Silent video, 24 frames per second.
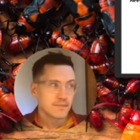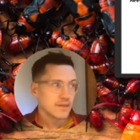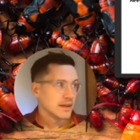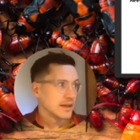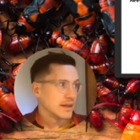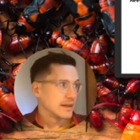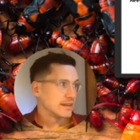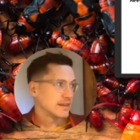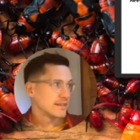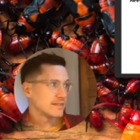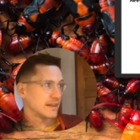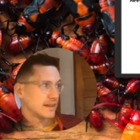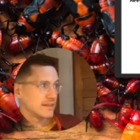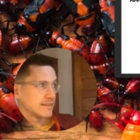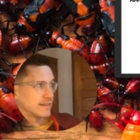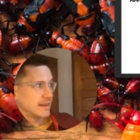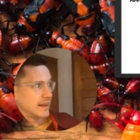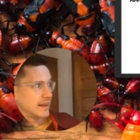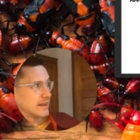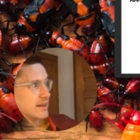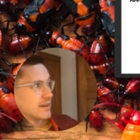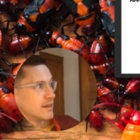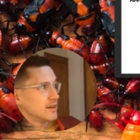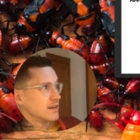And it says
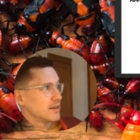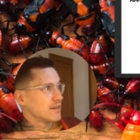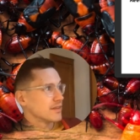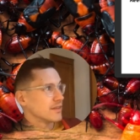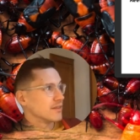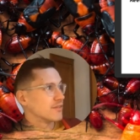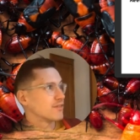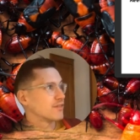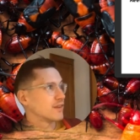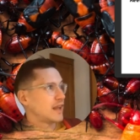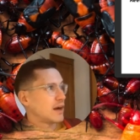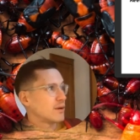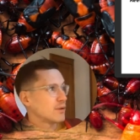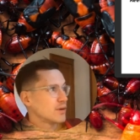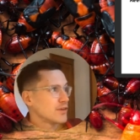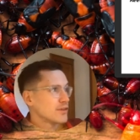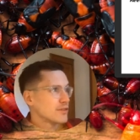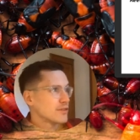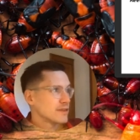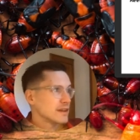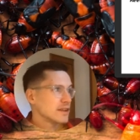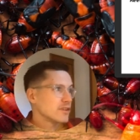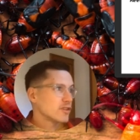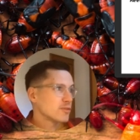that the flowers of
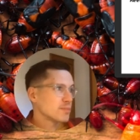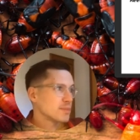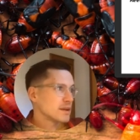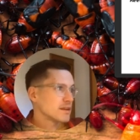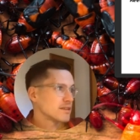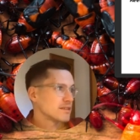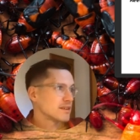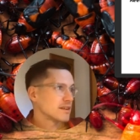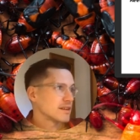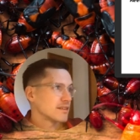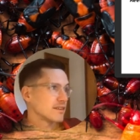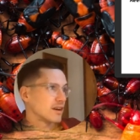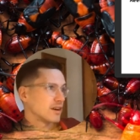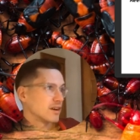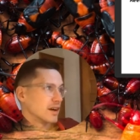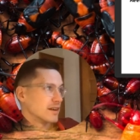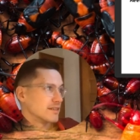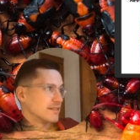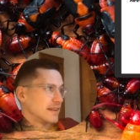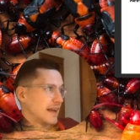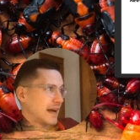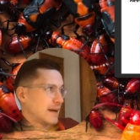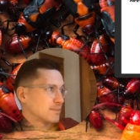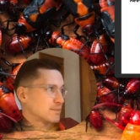each species are
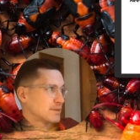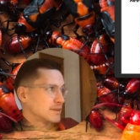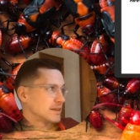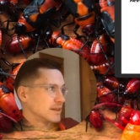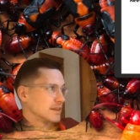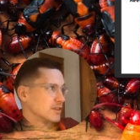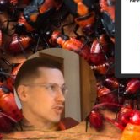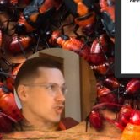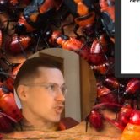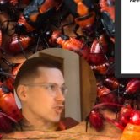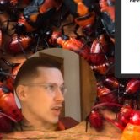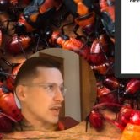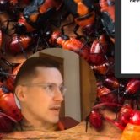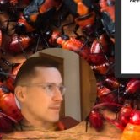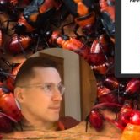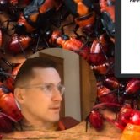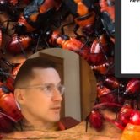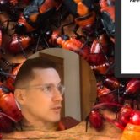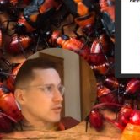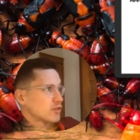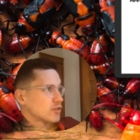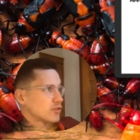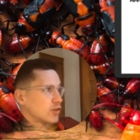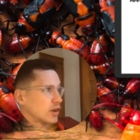adapted in shape,
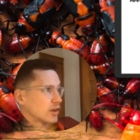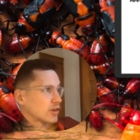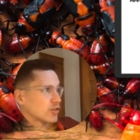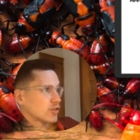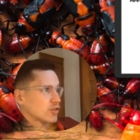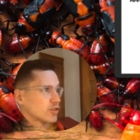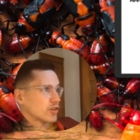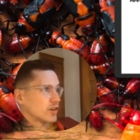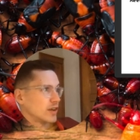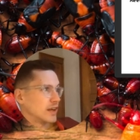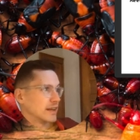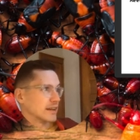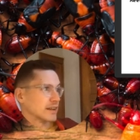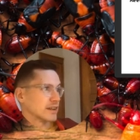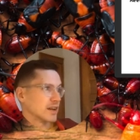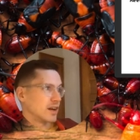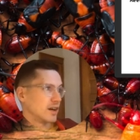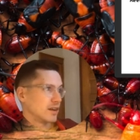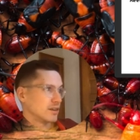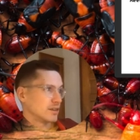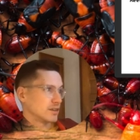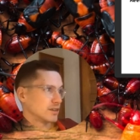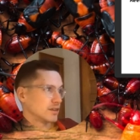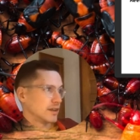structure, and
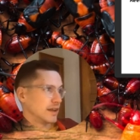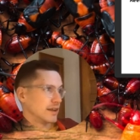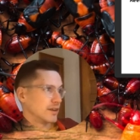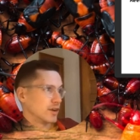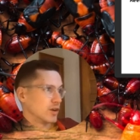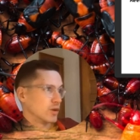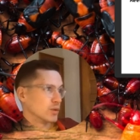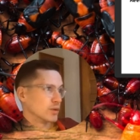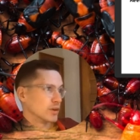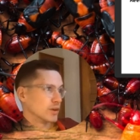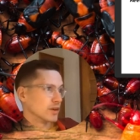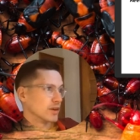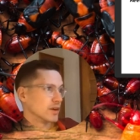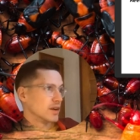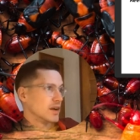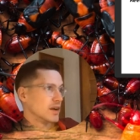color and odor